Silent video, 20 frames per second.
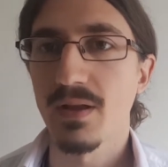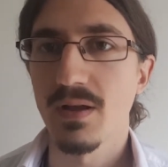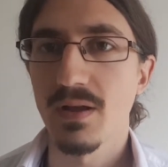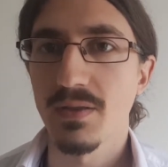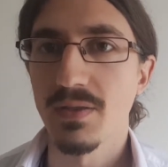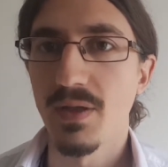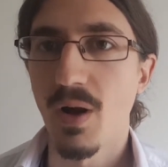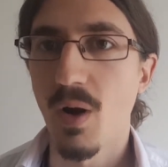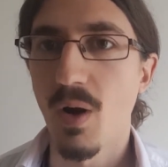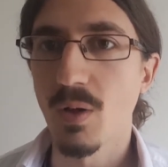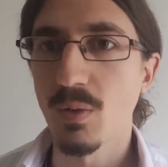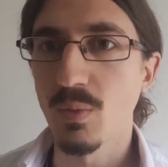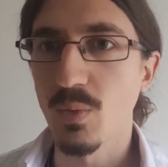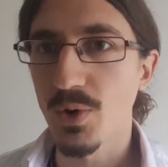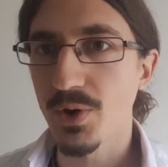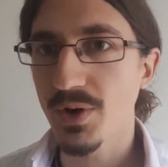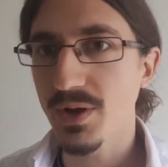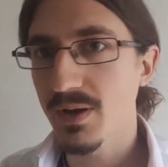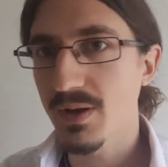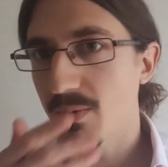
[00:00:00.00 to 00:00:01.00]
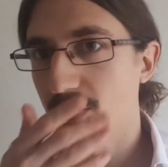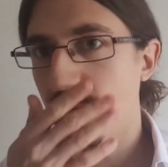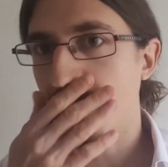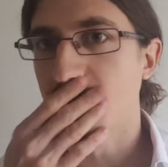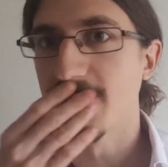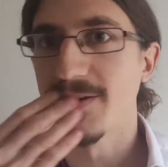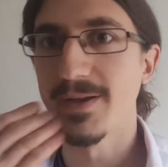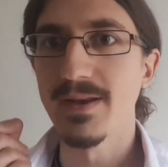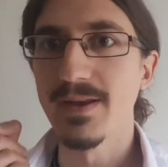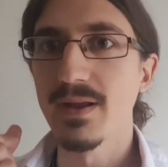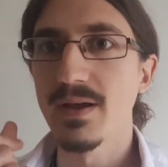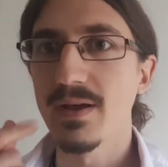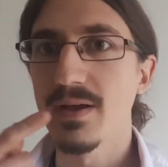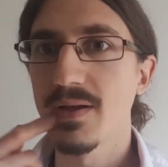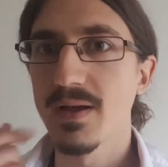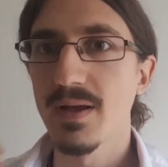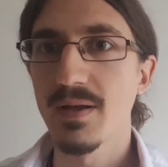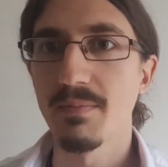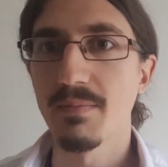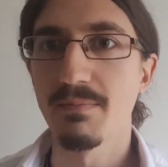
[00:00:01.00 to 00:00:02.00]
They all work within
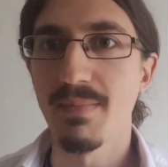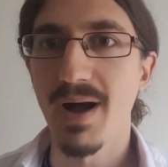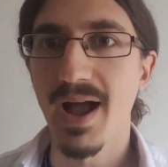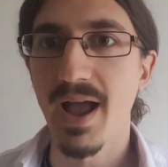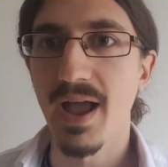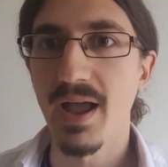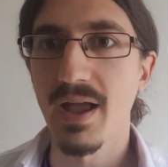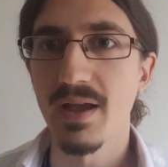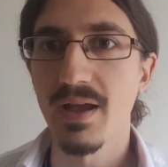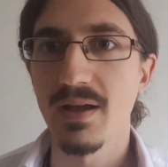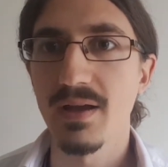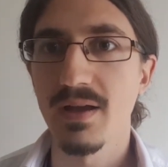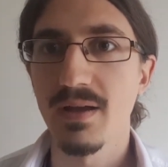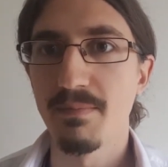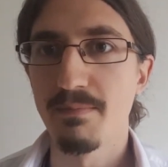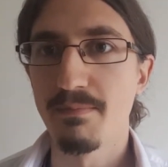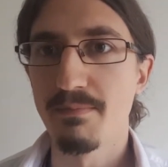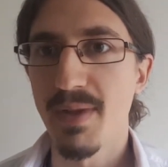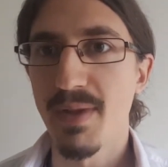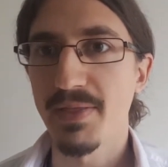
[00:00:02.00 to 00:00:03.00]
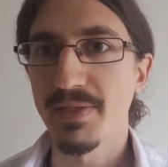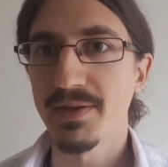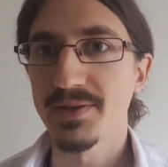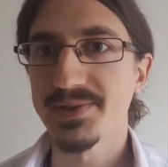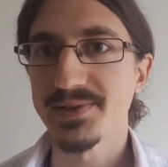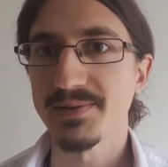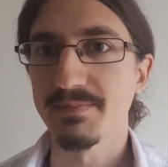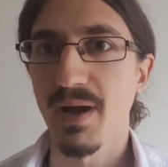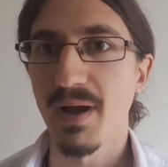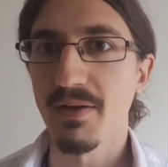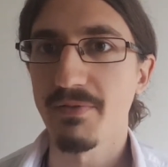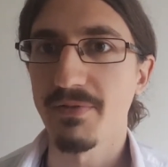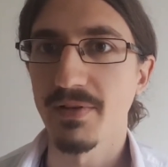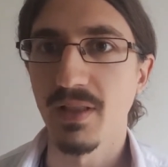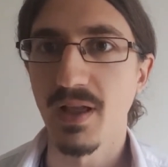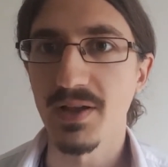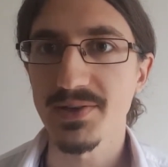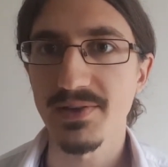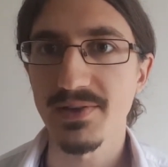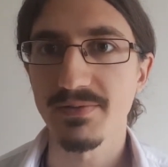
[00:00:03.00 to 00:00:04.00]
my methods, my
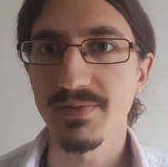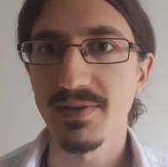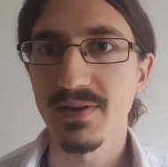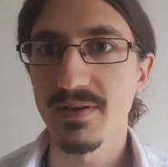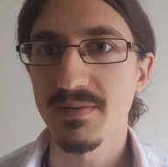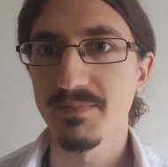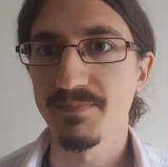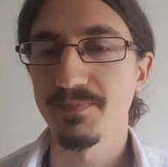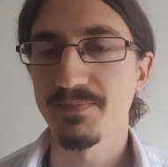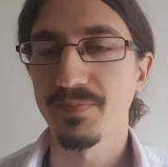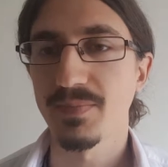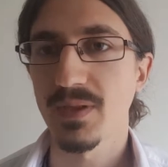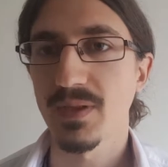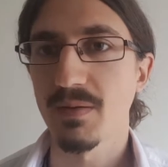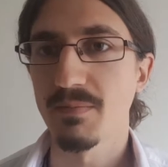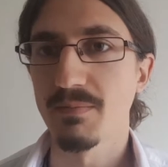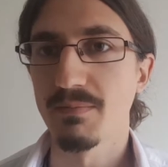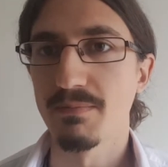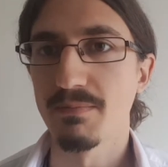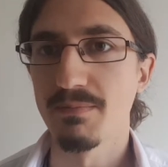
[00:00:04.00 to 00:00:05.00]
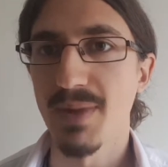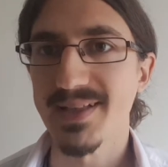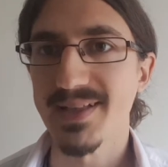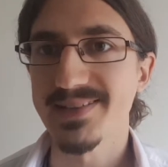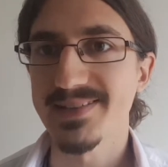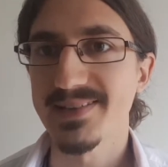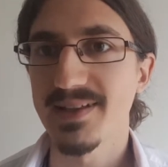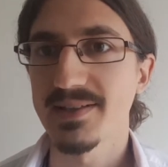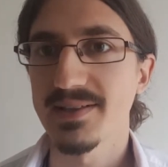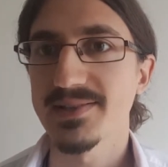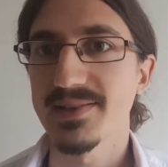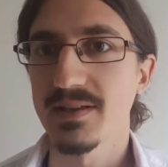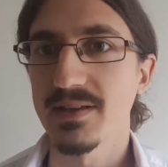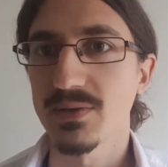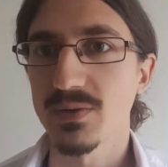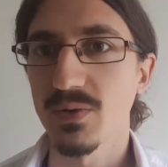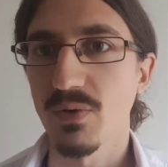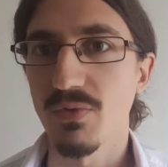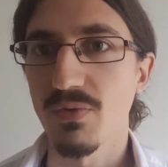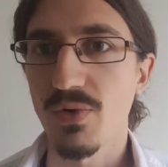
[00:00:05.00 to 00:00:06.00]
philosophy, mindsets, and
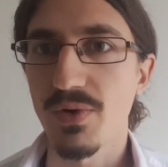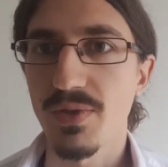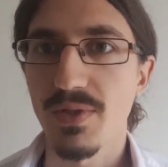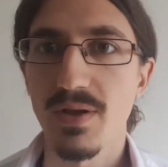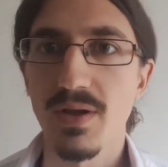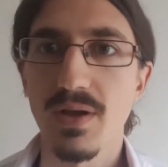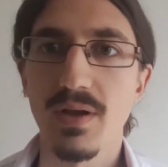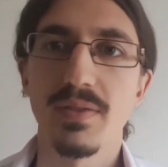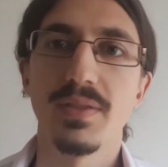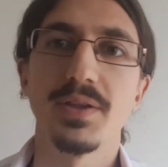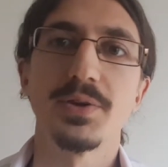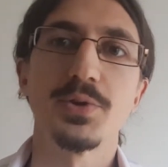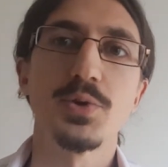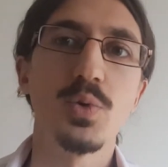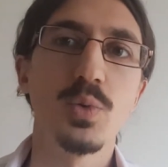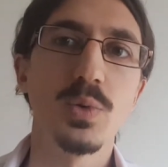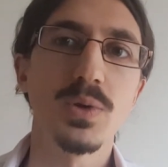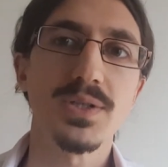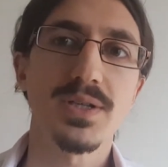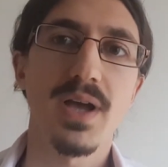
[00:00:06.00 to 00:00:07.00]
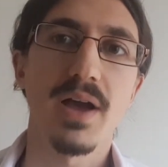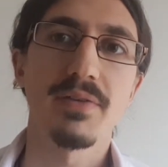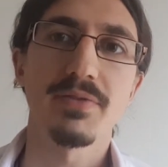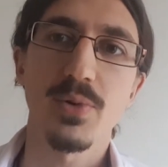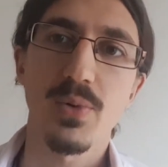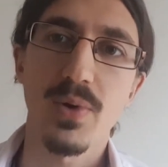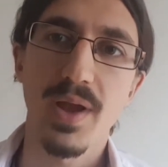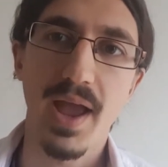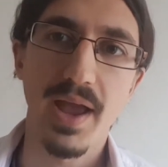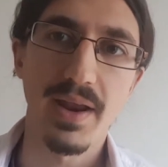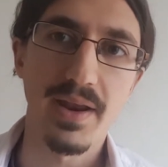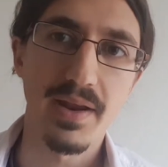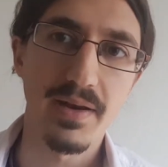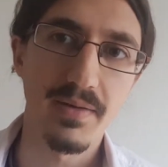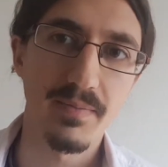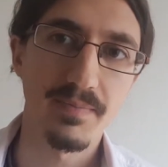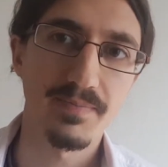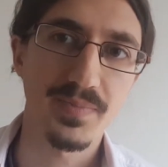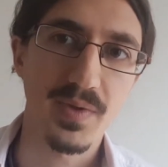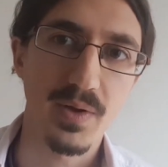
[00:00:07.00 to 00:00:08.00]
so forth, the tools I've created.
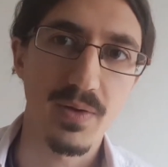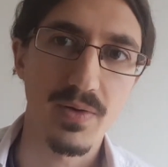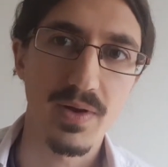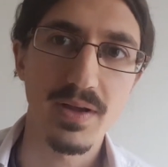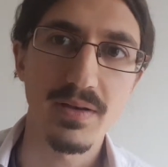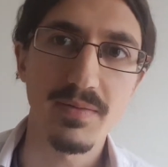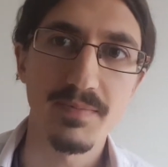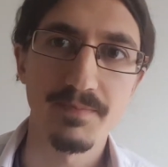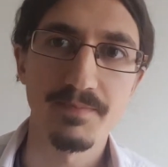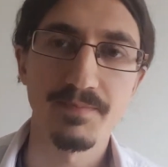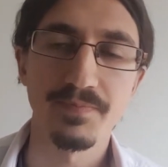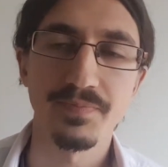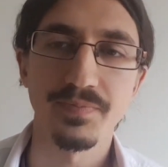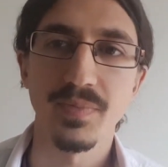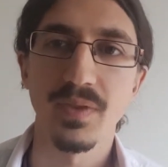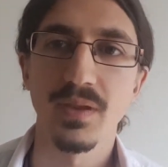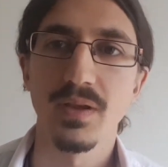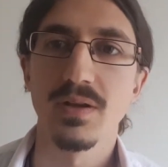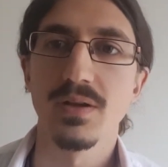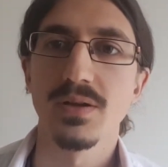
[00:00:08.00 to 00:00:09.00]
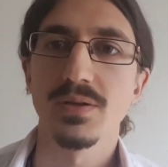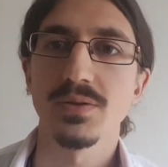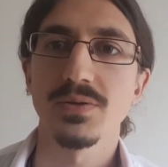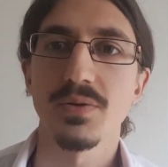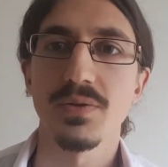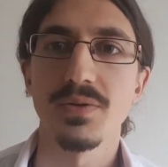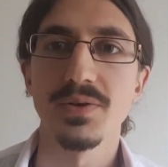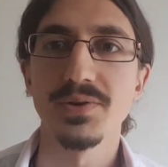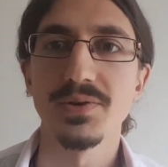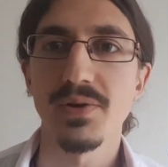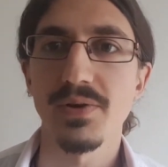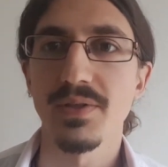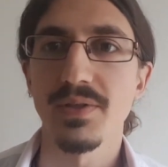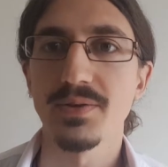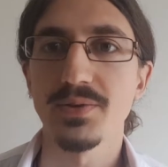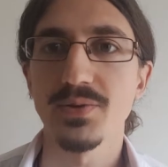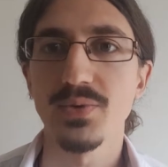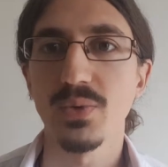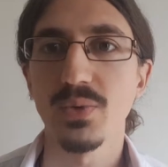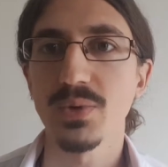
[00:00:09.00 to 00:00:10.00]
All right. So these are the
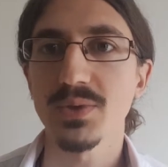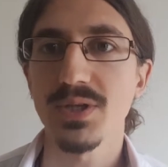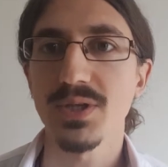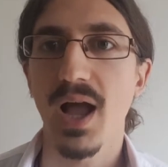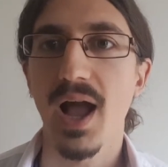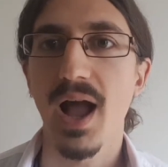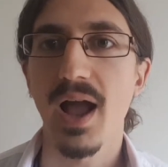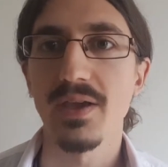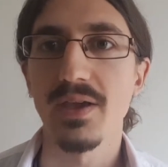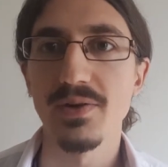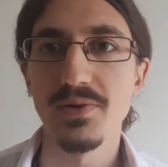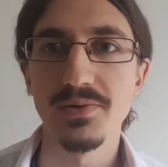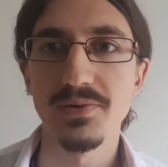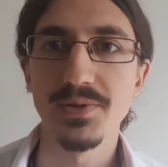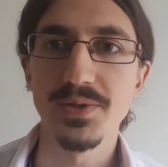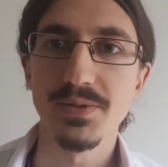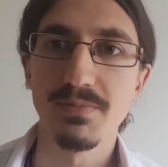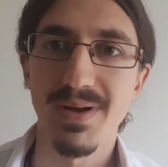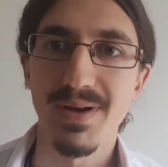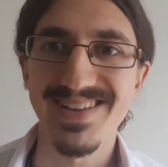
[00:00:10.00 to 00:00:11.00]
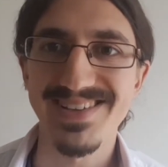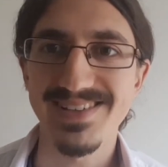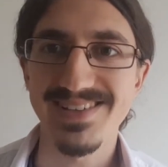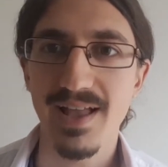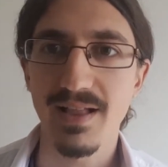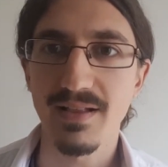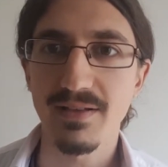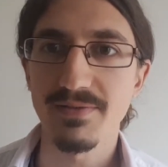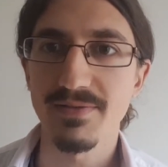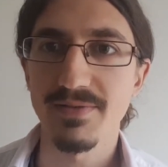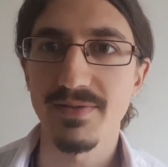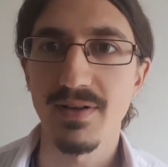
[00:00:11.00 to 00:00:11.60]
tools I use myself.